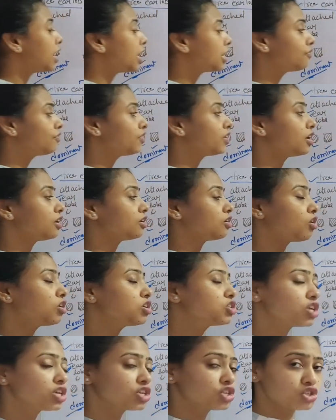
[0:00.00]
that we
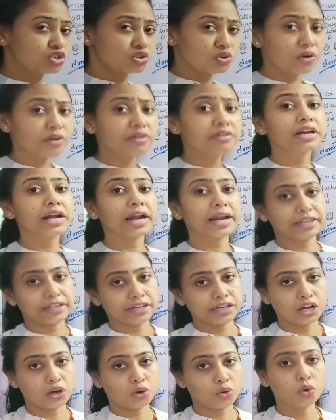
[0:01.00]
cannot assure
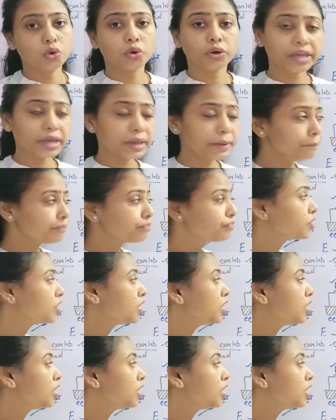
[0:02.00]
right now. Okay,